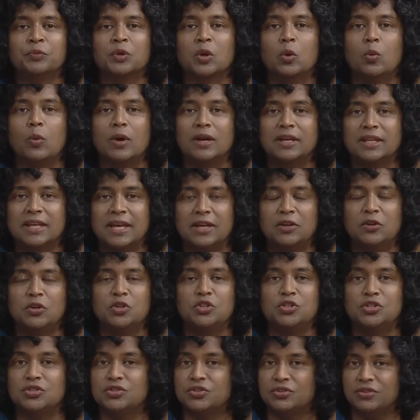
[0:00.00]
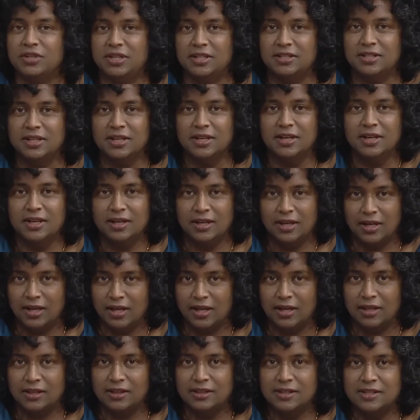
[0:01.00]
One cannot just read
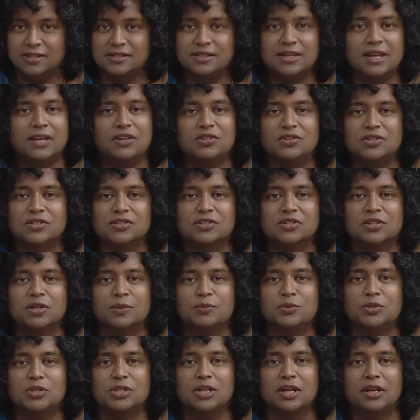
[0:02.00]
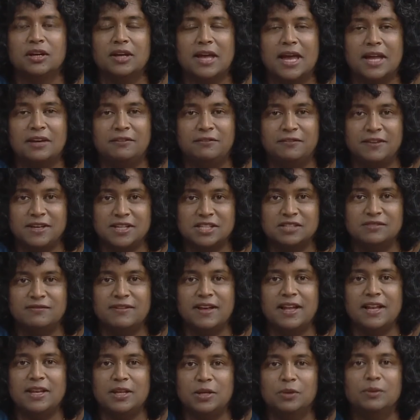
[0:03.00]
this ancient scripture at face
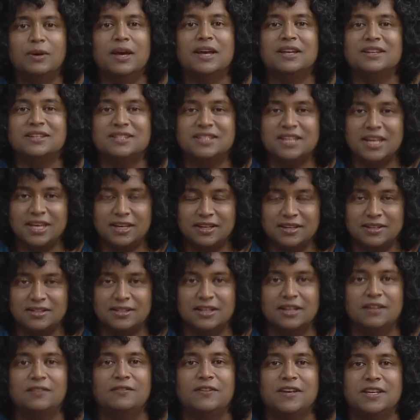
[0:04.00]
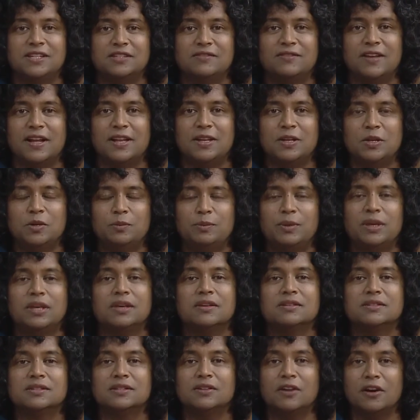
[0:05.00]
value and take it at face value,
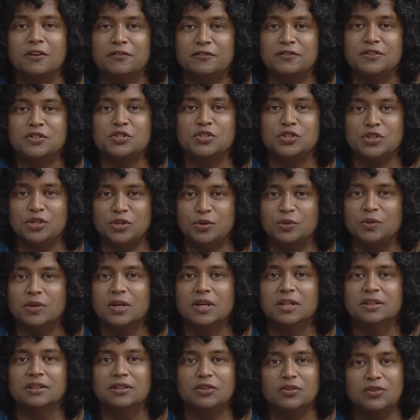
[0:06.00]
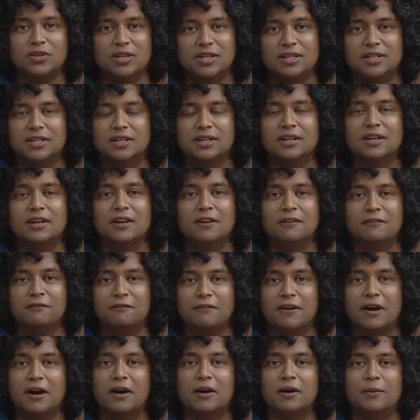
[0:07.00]
because it offers you, the reader,
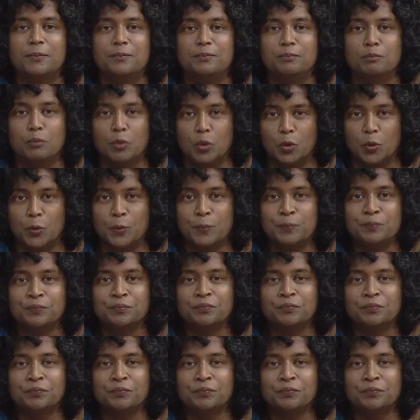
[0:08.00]
far more.